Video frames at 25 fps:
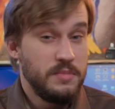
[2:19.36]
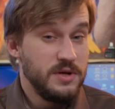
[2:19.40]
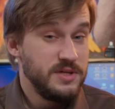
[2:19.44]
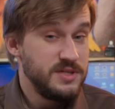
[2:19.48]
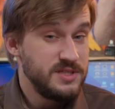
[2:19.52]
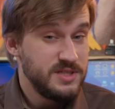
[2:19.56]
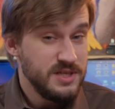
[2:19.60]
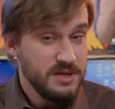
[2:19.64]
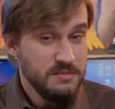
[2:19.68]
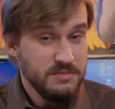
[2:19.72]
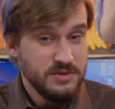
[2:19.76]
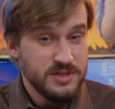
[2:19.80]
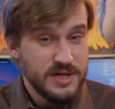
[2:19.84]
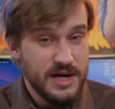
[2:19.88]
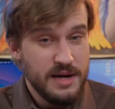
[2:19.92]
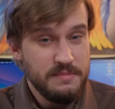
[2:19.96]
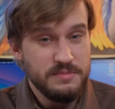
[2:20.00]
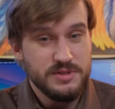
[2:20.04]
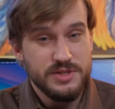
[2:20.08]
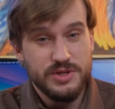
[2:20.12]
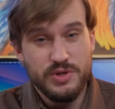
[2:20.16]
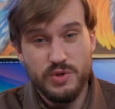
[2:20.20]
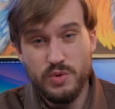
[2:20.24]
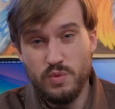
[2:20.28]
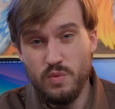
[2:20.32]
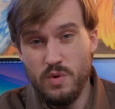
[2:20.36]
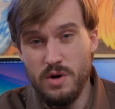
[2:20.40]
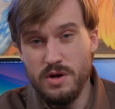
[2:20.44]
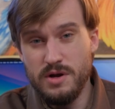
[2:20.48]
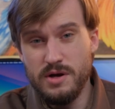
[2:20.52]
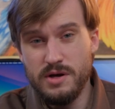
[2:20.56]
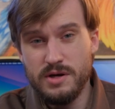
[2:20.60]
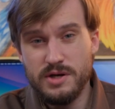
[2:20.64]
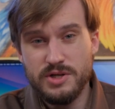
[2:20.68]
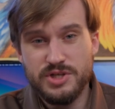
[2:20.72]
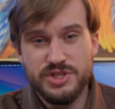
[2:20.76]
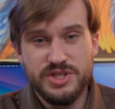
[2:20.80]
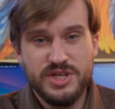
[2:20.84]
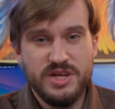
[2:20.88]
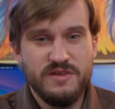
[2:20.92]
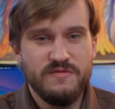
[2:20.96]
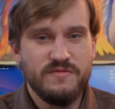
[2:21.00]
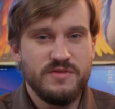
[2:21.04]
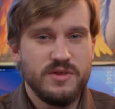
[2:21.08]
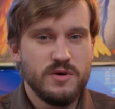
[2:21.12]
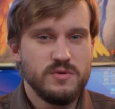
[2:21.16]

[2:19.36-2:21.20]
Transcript: But sometimes you want to achieve